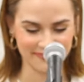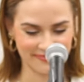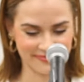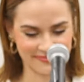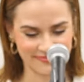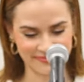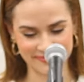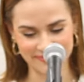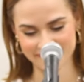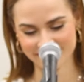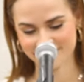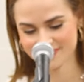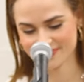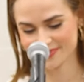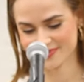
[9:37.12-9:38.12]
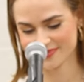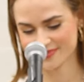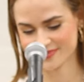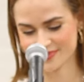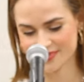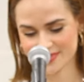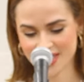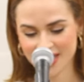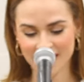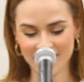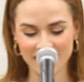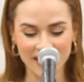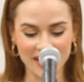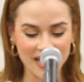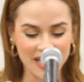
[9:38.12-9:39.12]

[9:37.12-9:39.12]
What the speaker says: (silence)